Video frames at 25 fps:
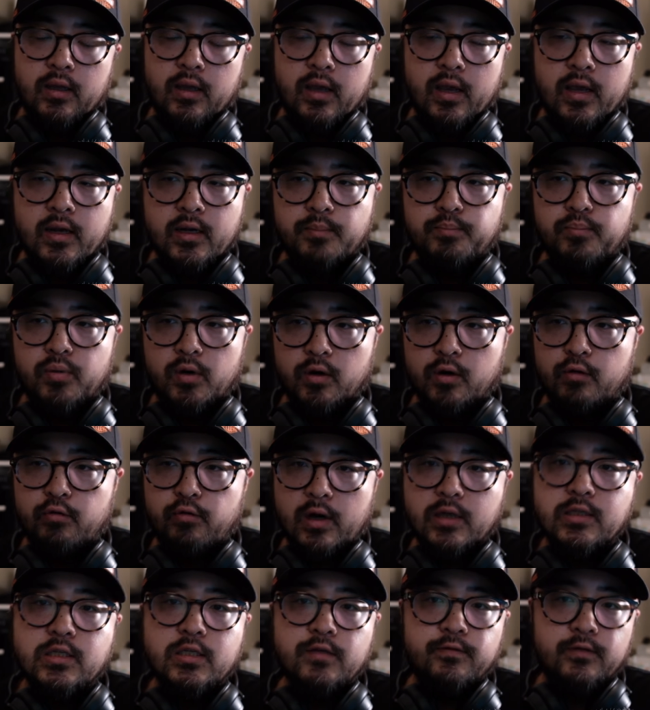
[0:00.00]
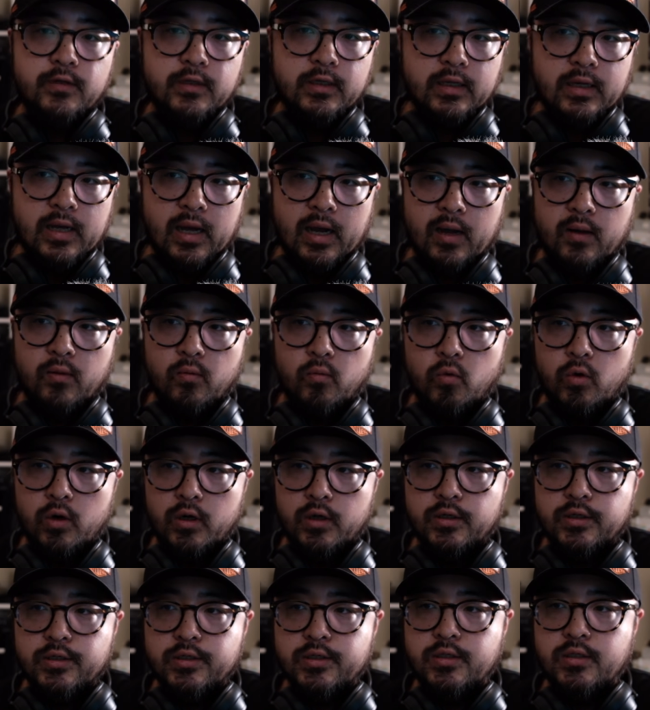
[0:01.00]
And it progressively got
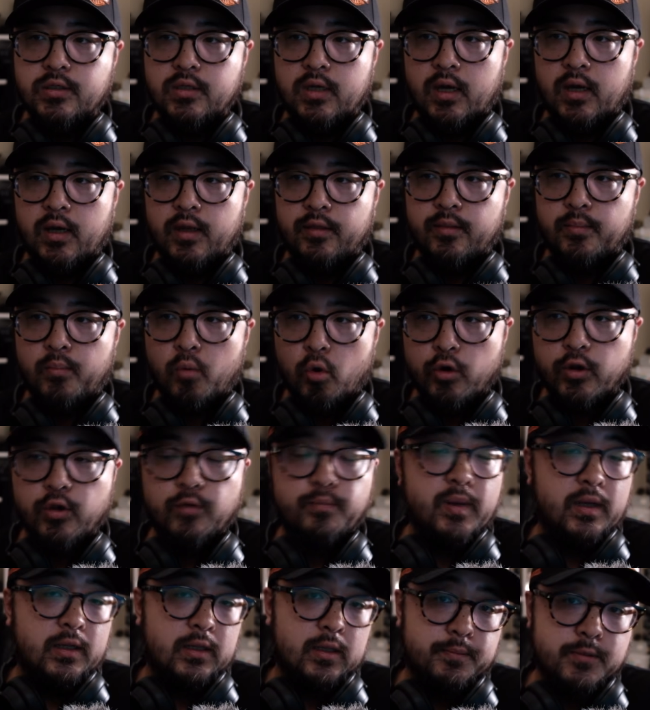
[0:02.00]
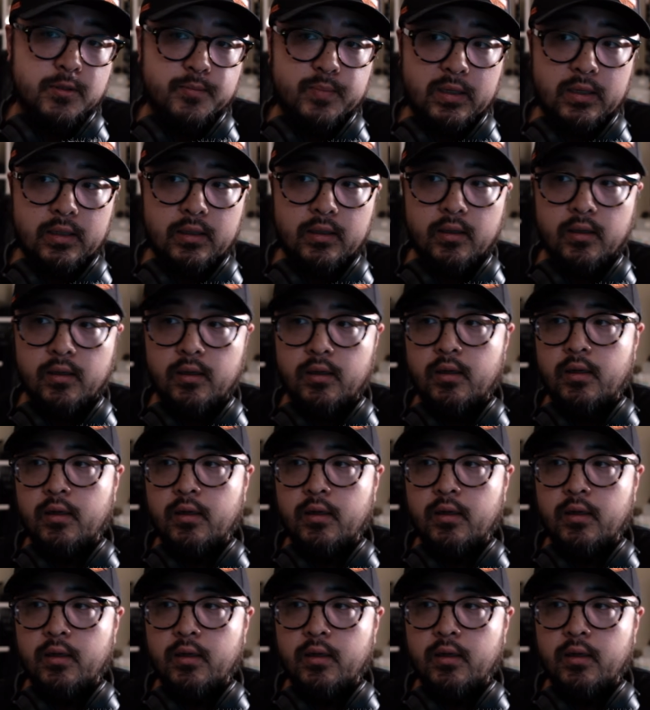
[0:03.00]
worse the more you picked up speed.